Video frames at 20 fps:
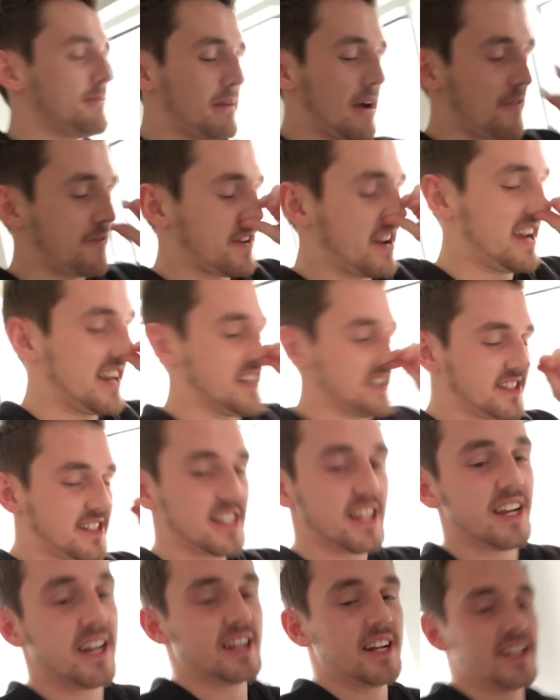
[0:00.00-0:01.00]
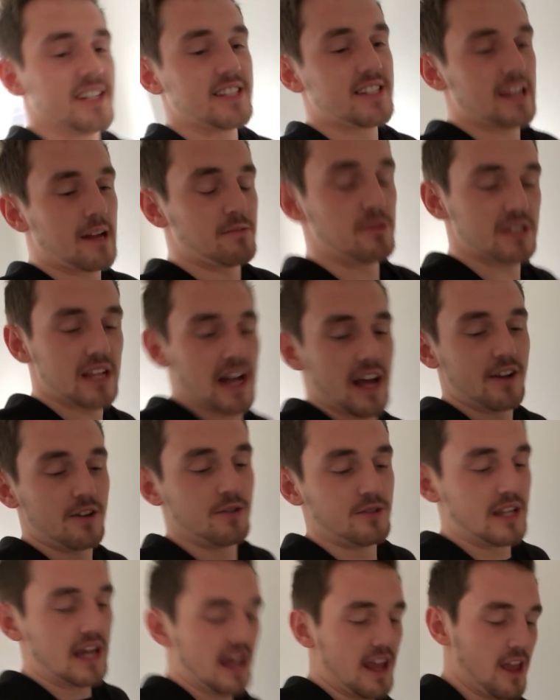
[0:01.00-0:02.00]
right, my friends. It's time to start a
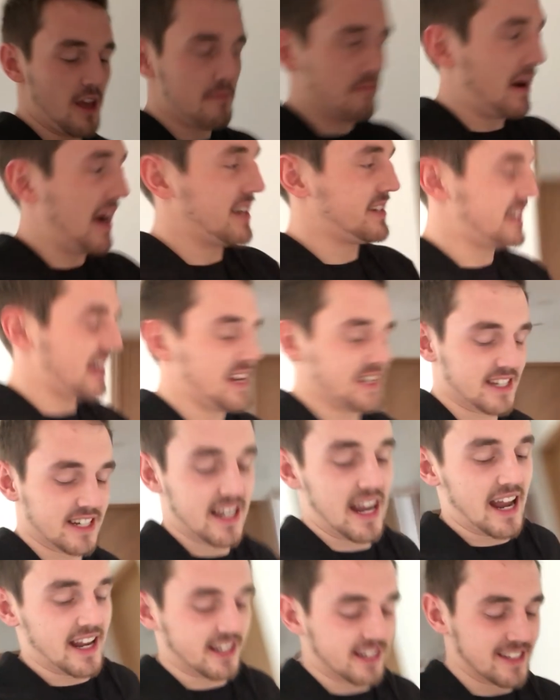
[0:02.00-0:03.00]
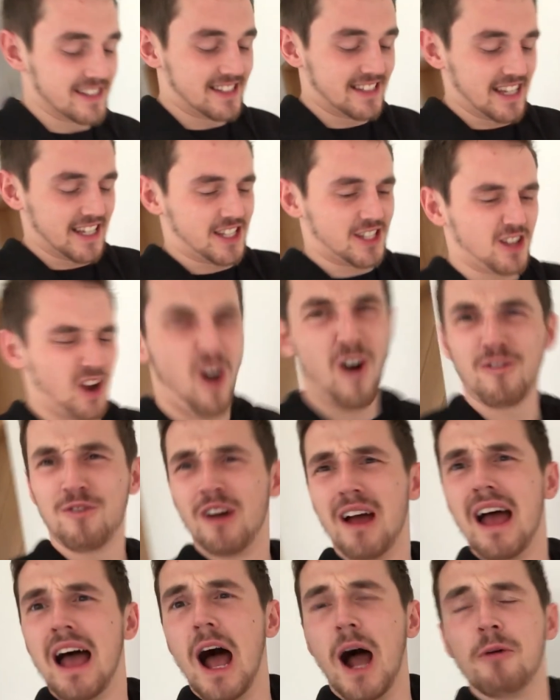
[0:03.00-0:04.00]
new day. And my day today consists
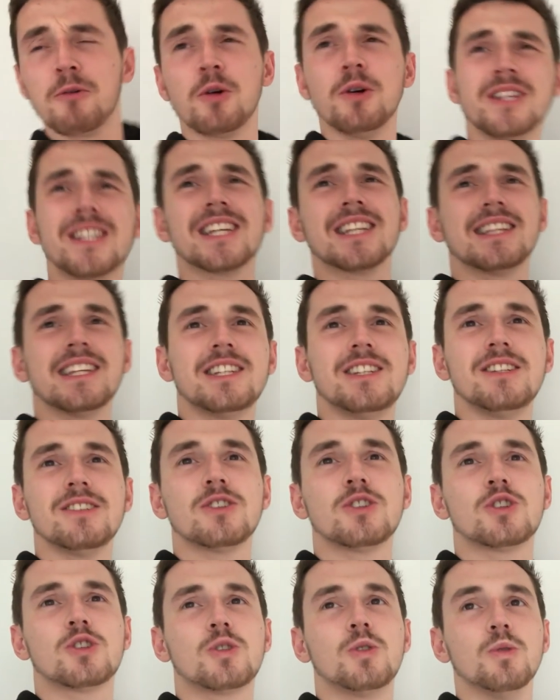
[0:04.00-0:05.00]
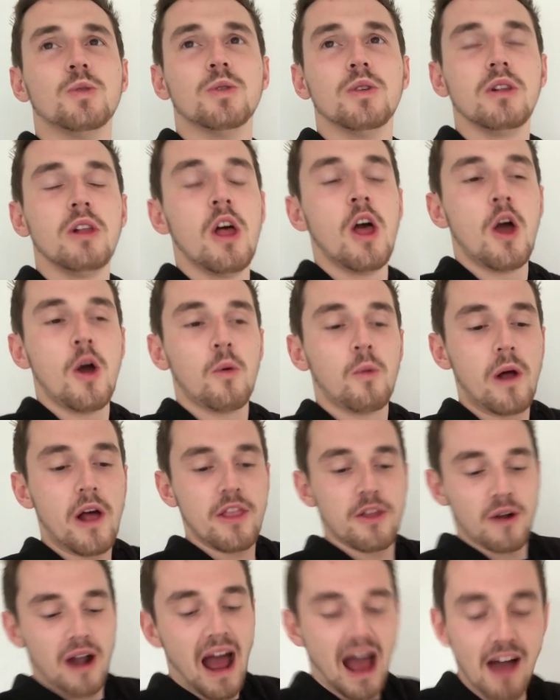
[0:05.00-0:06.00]
of, I'm going to Lydia's school where
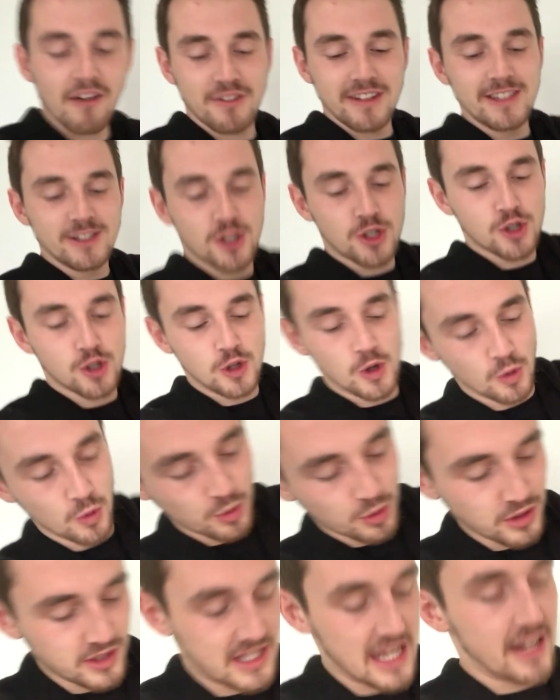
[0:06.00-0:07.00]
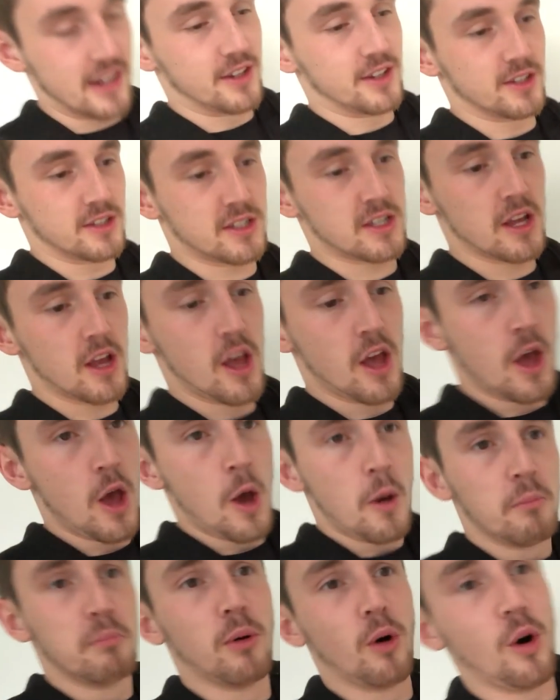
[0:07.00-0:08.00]
they're having school dinners.
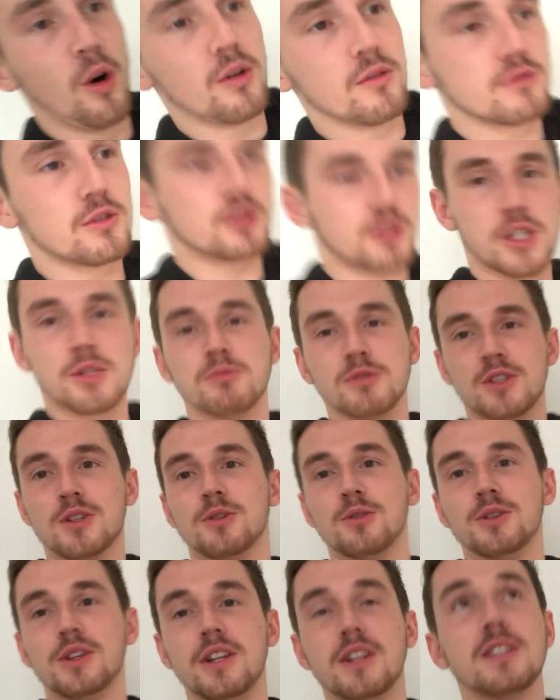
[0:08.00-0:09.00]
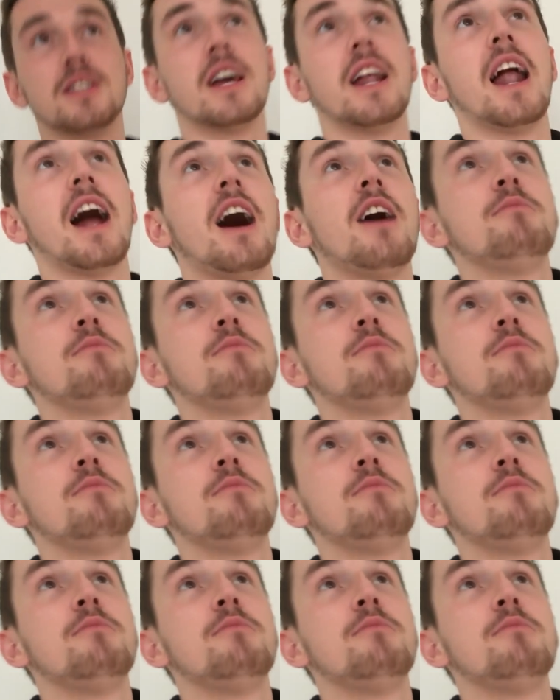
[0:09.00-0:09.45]
But Christmas school dinners, and